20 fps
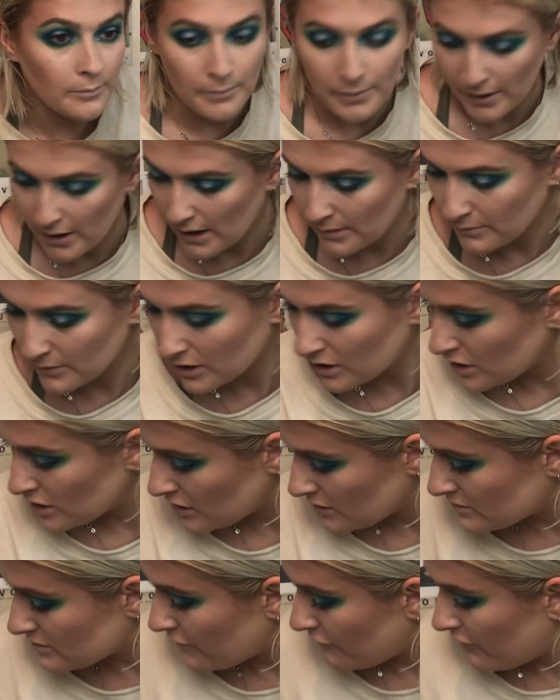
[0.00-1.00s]
but I'm gonna
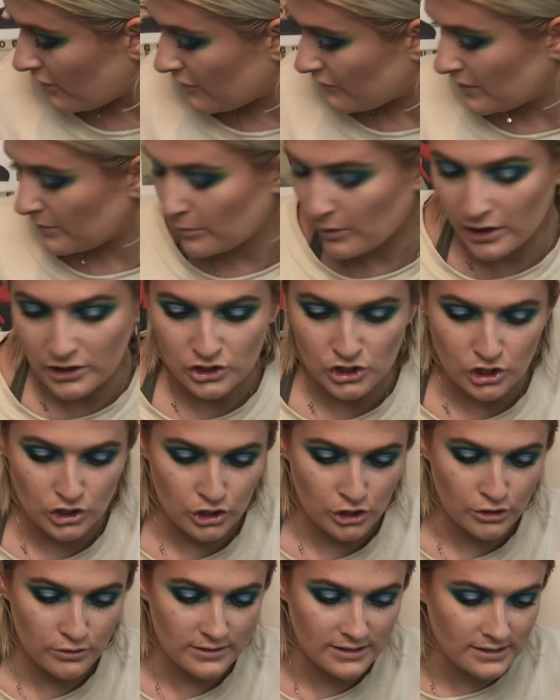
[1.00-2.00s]
use a fluffy brush
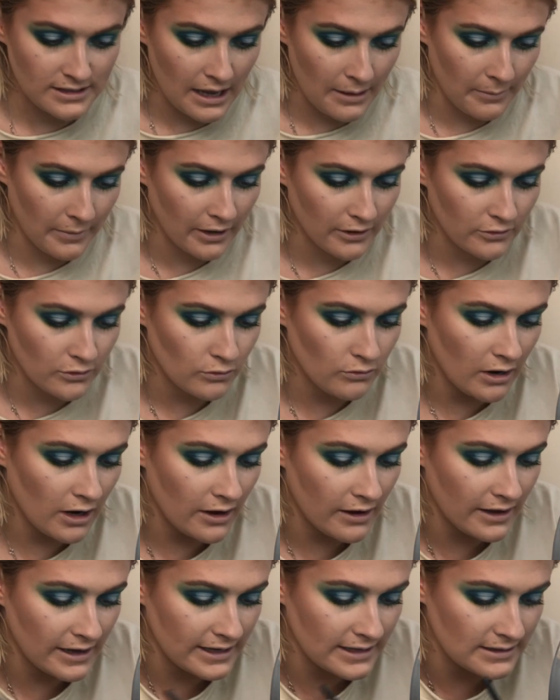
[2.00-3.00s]
to set my under
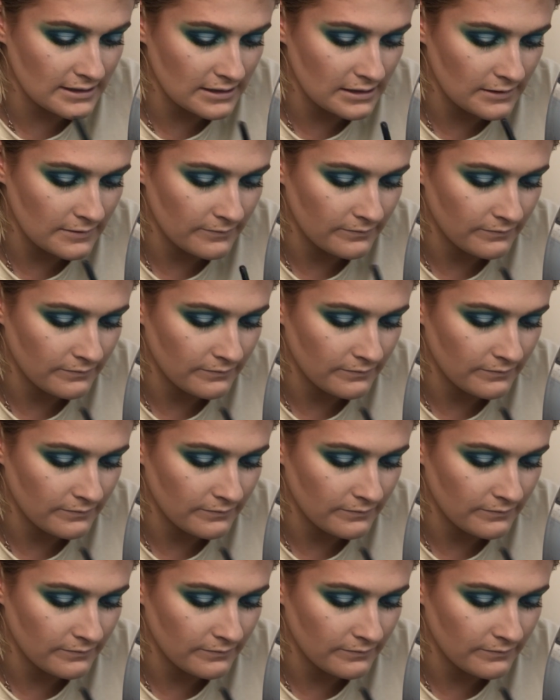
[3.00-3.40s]
eyes